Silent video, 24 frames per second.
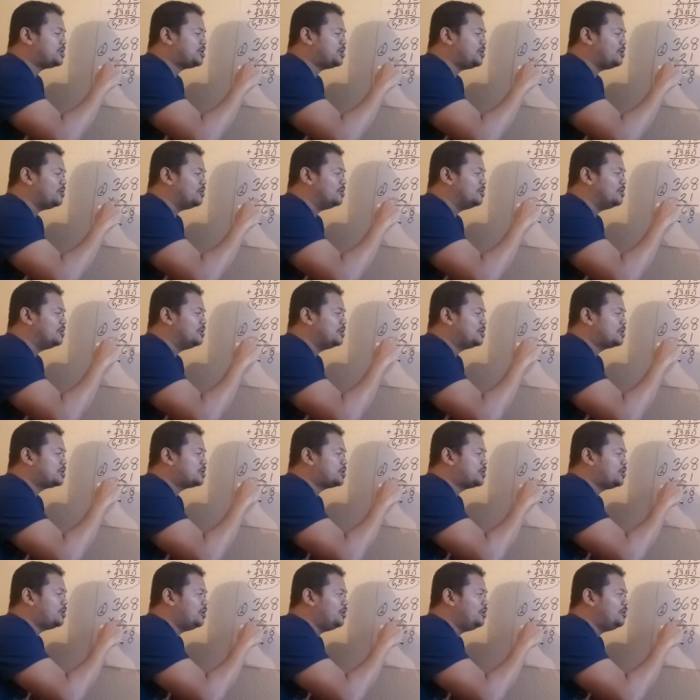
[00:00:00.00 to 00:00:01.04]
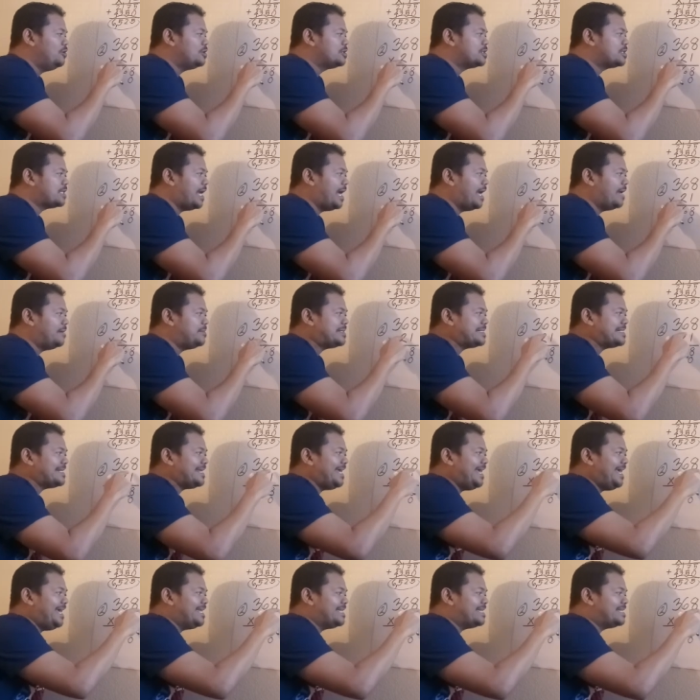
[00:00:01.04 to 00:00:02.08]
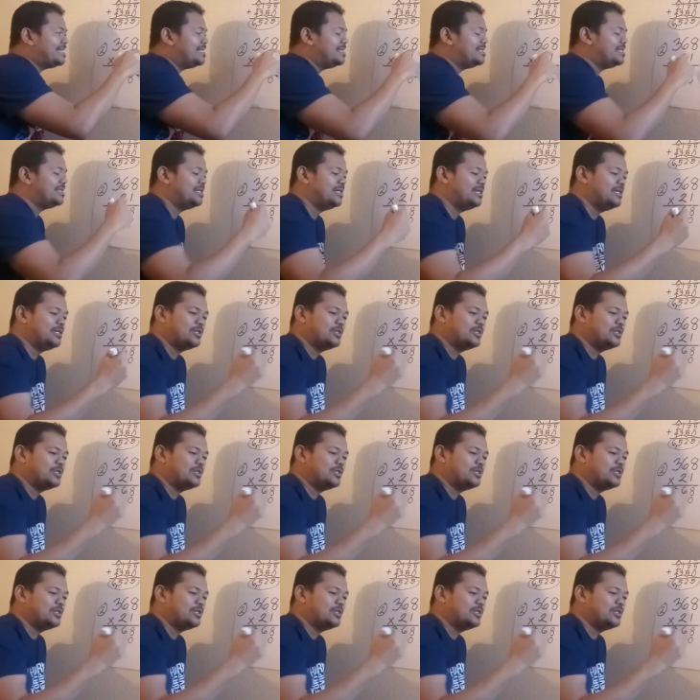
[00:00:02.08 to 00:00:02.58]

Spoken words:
2. 2 times 8.